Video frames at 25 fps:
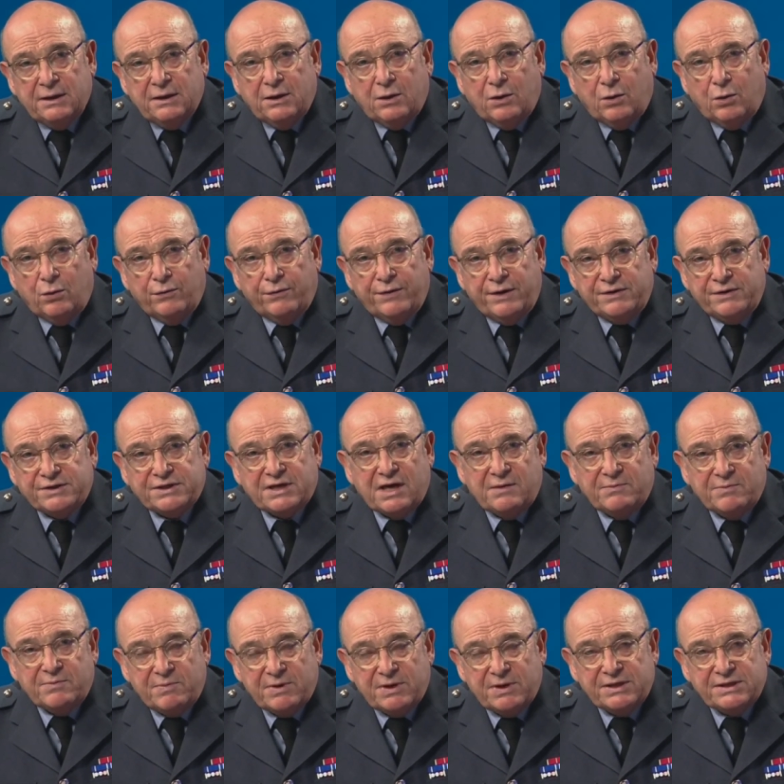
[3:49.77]
All those
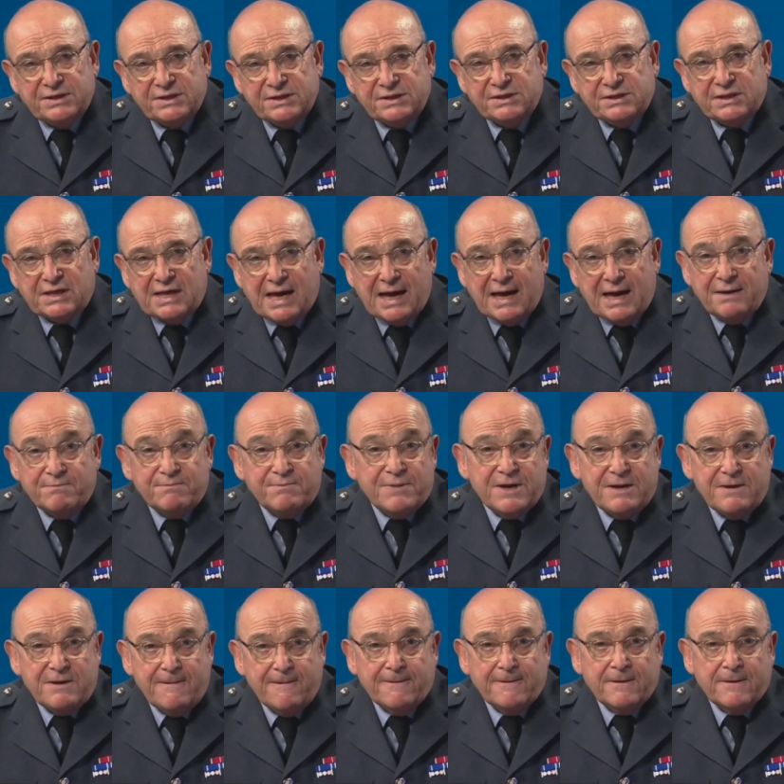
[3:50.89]
capabilities can
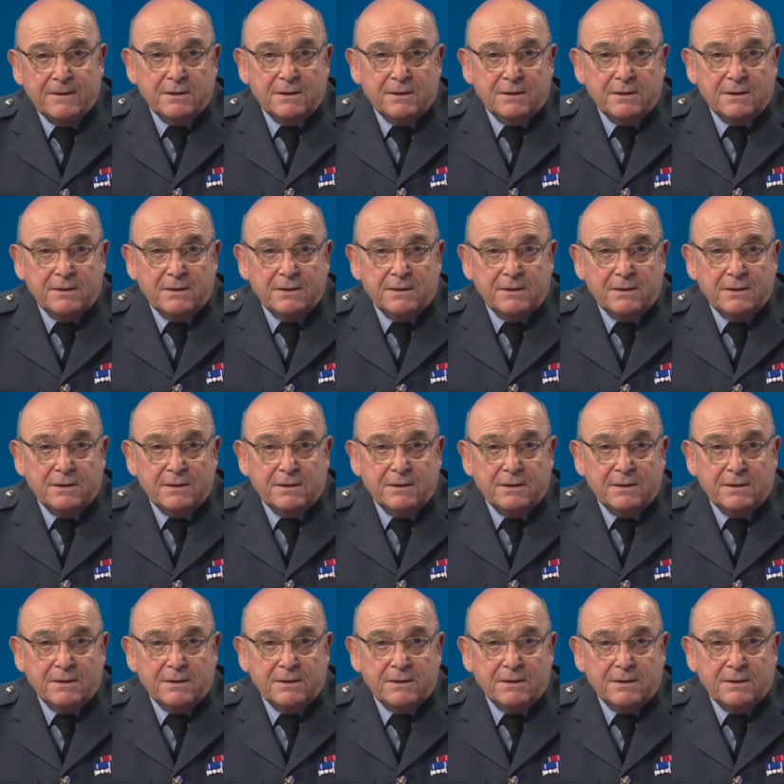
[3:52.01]
be